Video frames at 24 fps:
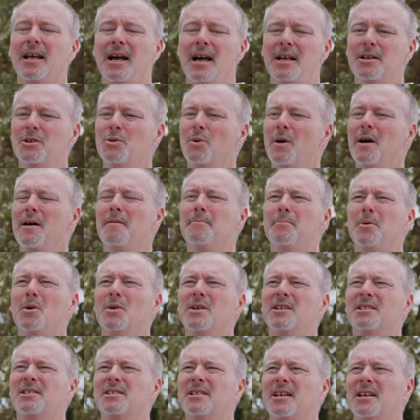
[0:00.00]
that
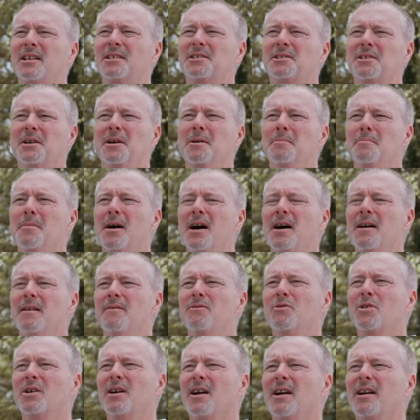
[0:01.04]
12.6 or
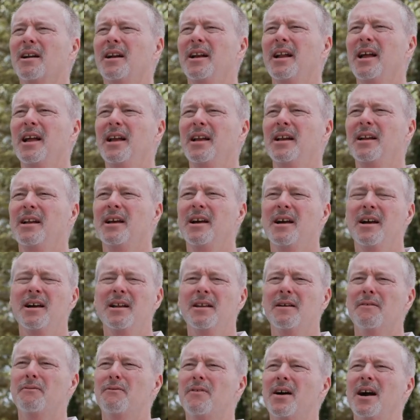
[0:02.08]
above we're going to need
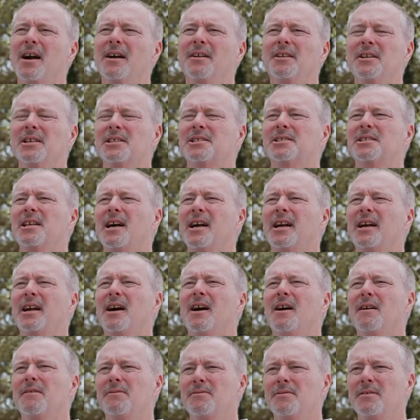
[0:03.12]
to fire this thing
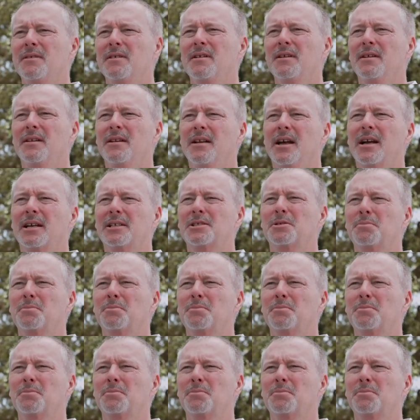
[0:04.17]
off next